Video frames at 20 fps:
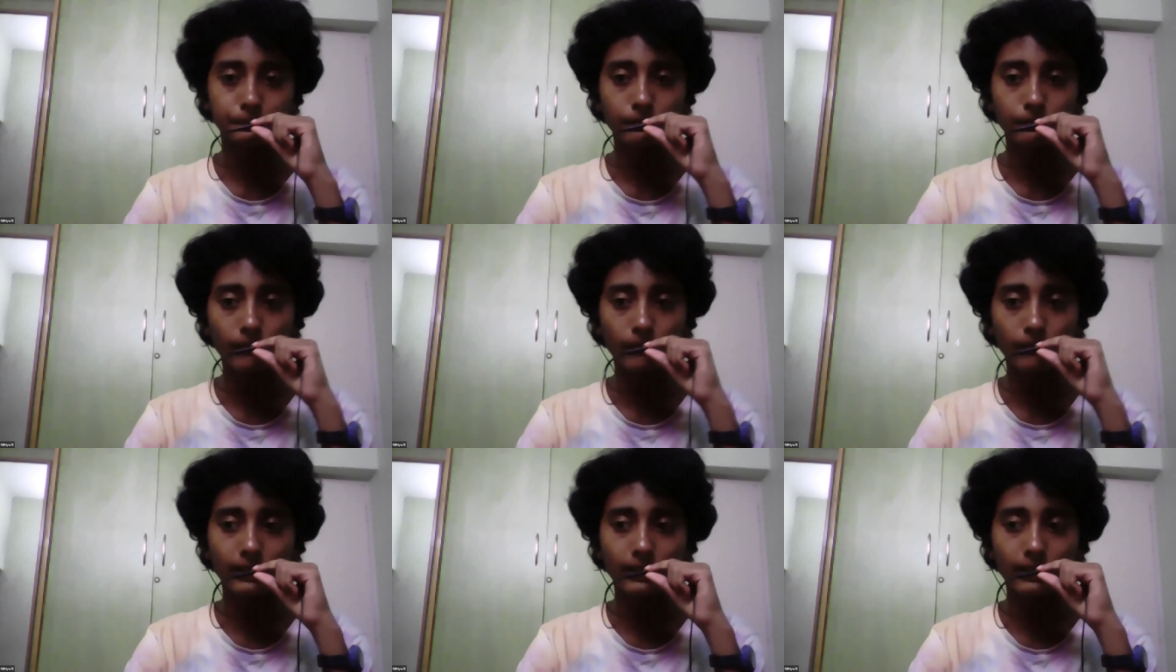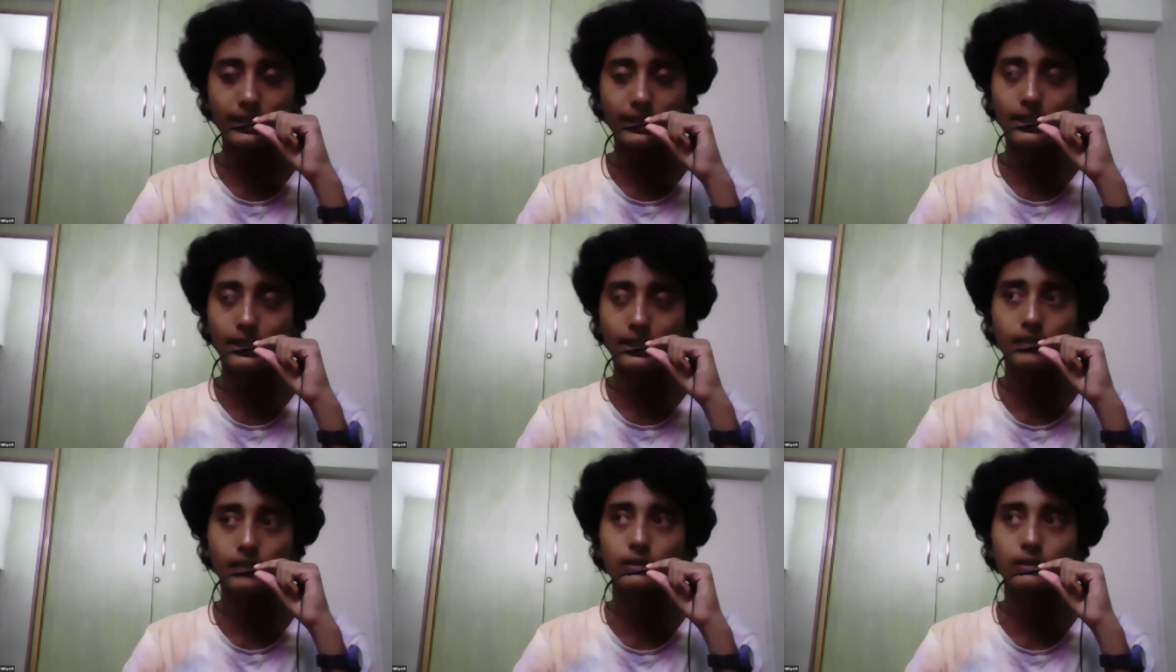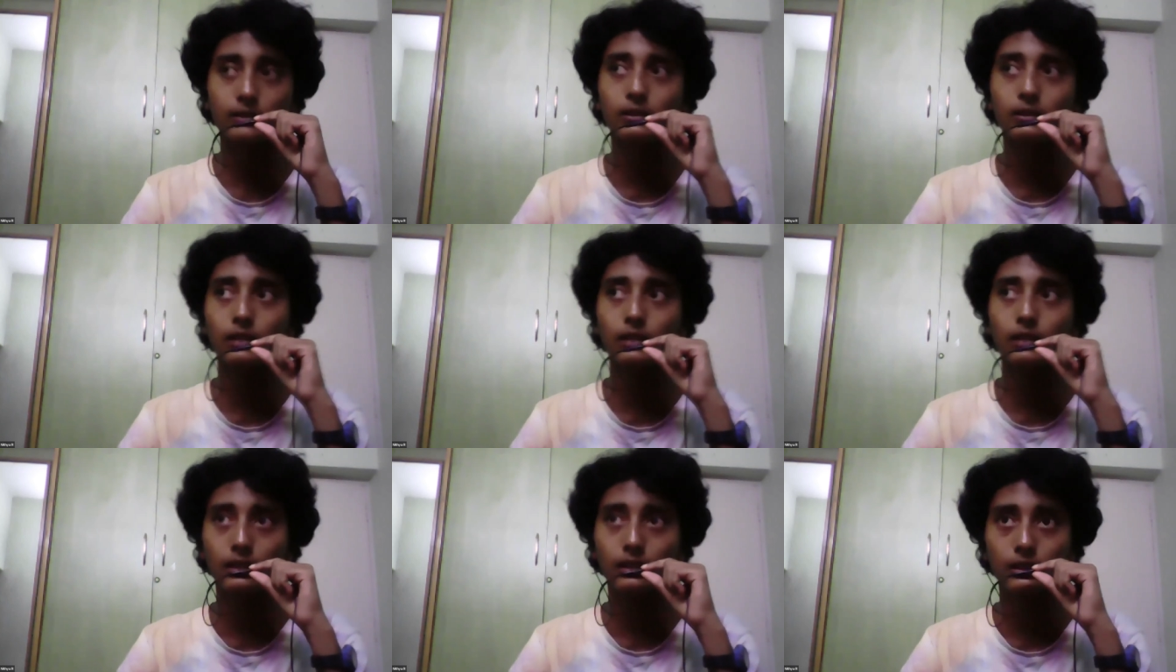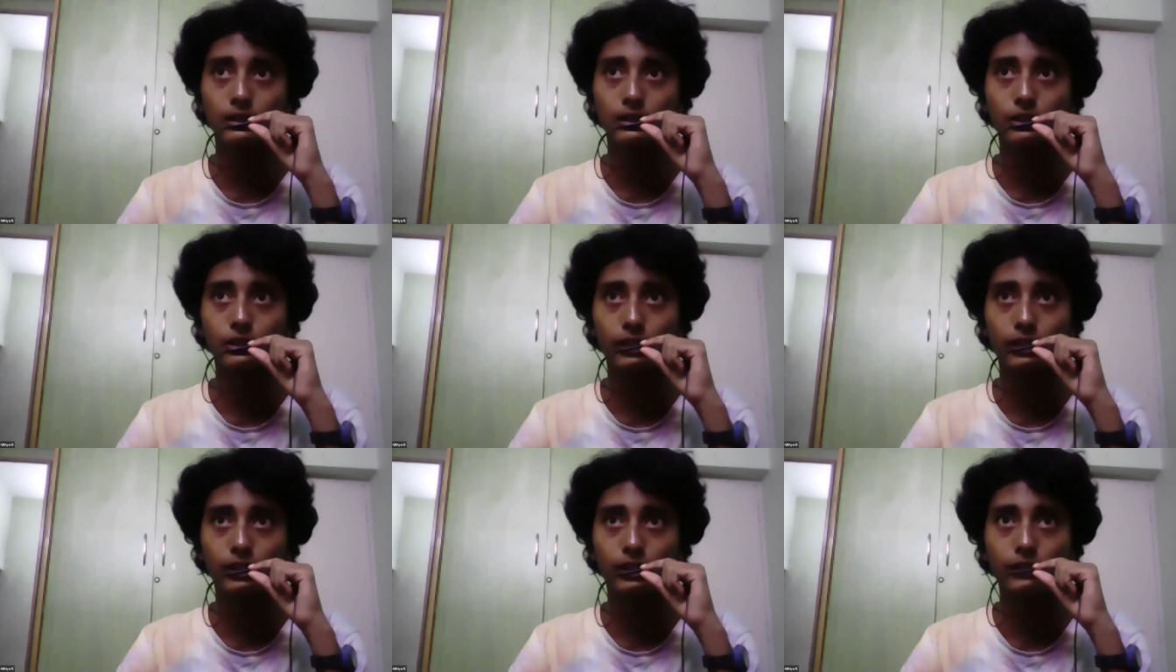That's another uh,
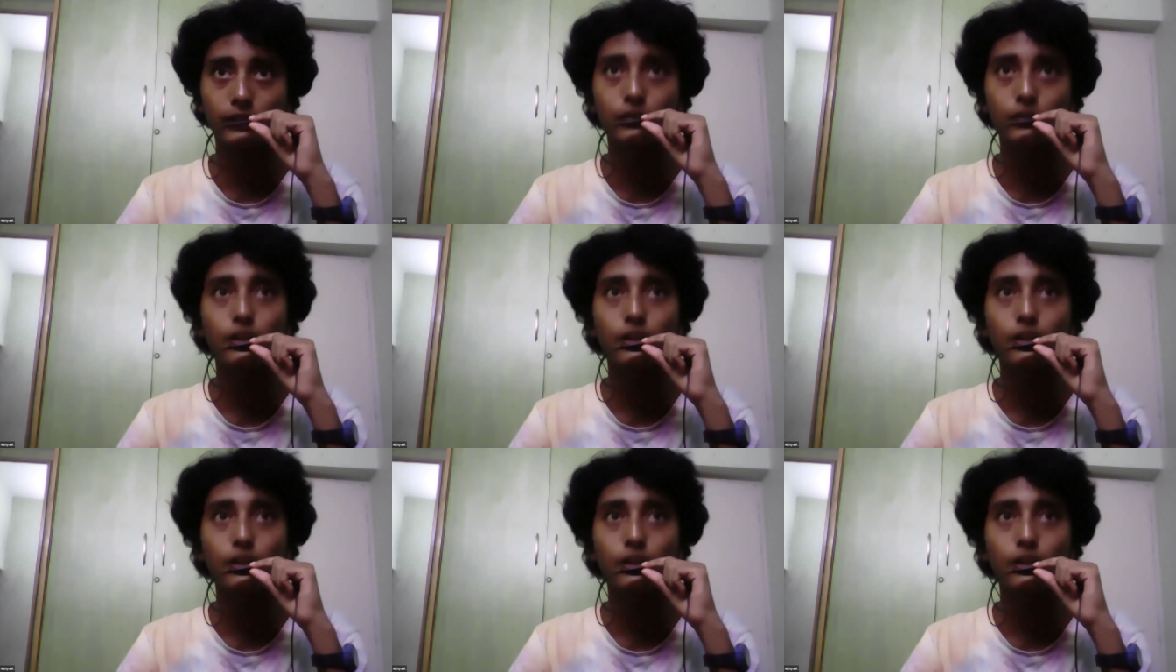challenge.